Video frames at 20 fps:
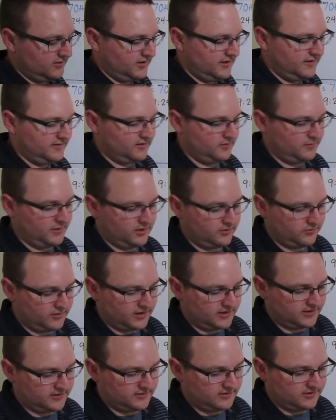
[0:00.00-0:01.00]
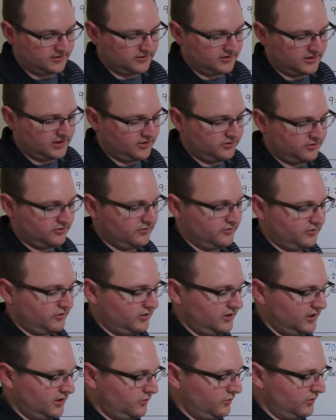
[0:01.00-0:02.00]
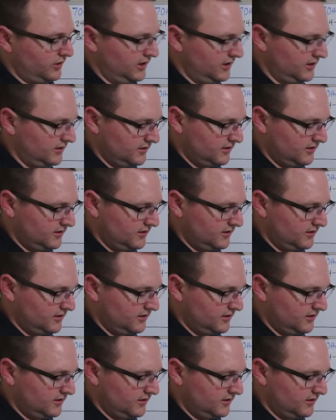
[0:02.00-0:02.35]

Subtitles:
and to make reconciliation for iniquity,